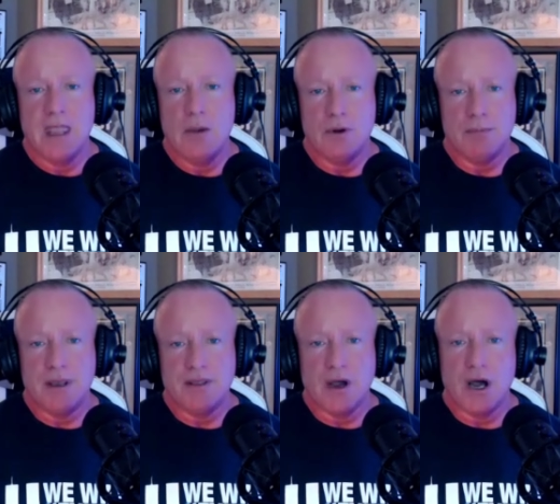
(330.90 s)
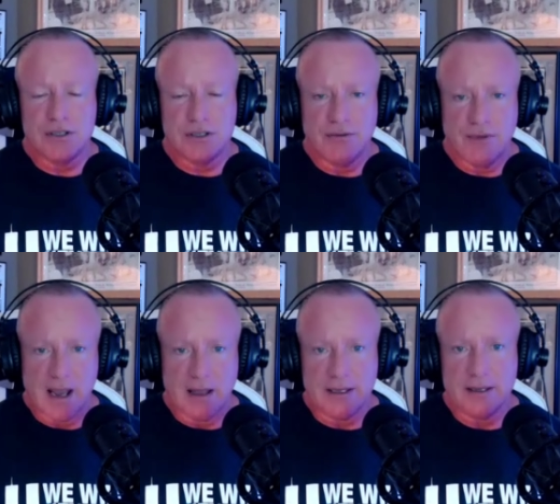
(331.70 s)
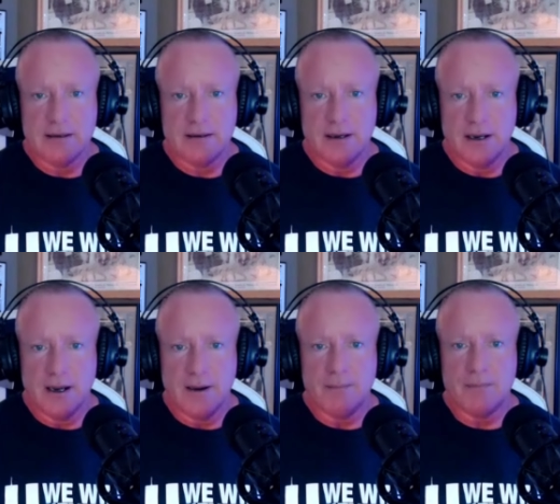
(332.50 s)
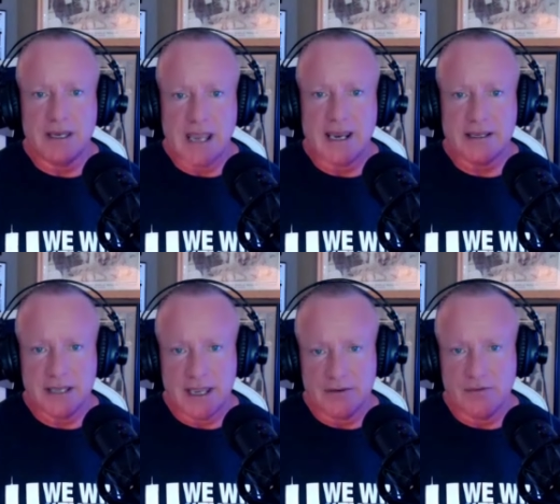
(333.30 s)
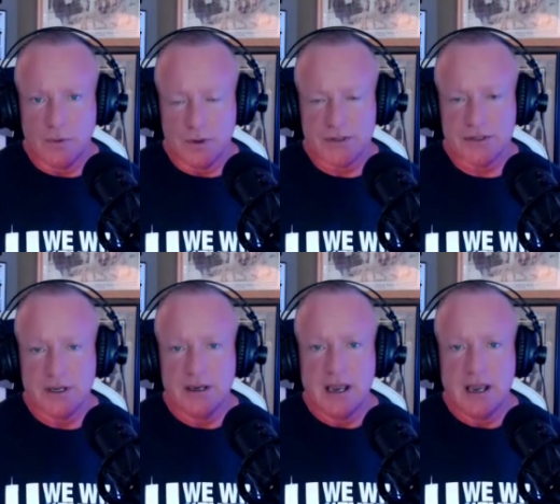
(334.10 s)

It would be the Hudson Valley um, gang task force,